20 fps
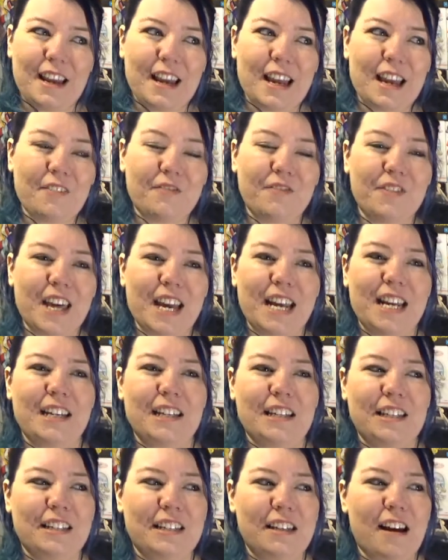If they
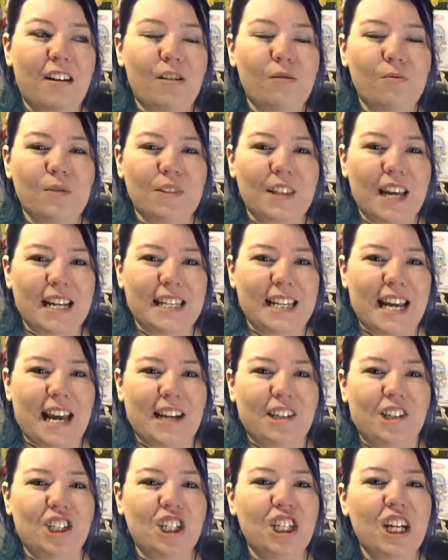dulled that
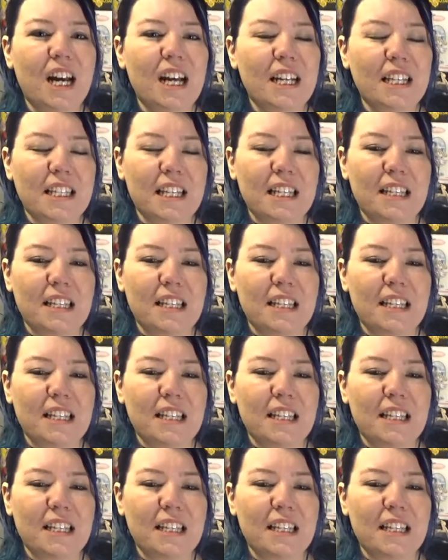down just a